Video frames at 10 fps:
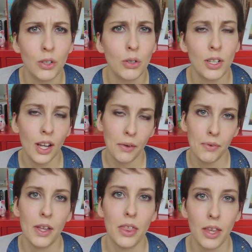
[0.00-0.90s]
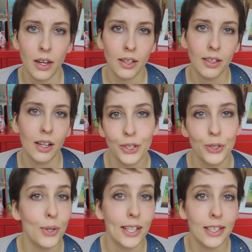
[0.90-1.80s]
good enough, I think.
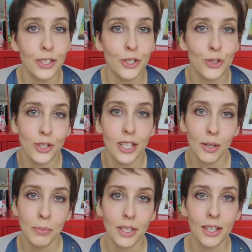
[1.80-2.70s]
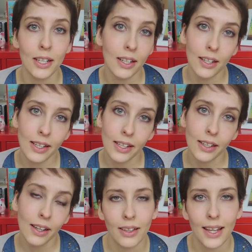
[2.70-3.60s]
You at least should hear me
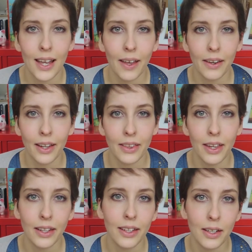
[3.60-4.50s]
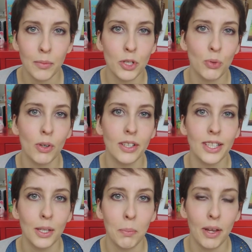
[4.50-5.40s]
clearly, and I think the image
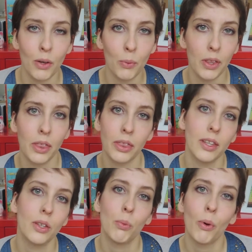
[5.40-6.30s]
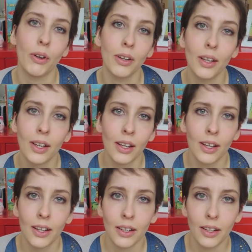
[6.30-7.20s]
quality is better with this one.
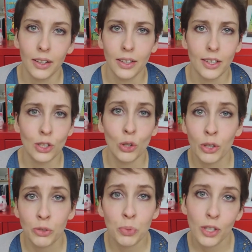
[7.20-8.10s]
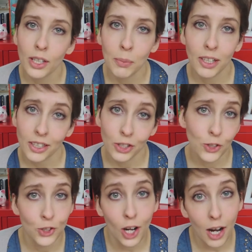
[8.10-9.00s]
It doesn't look as pretty, but
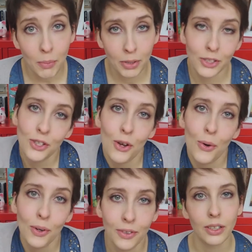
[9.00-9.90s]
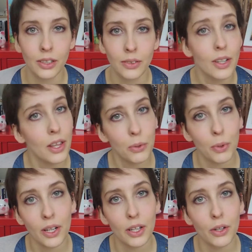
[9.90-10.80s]
it's sharp, so this
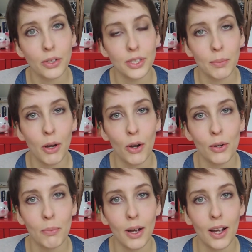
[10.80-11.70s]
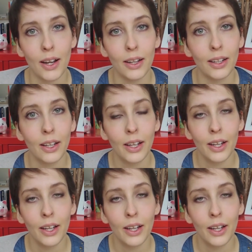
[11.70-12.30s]
video is about my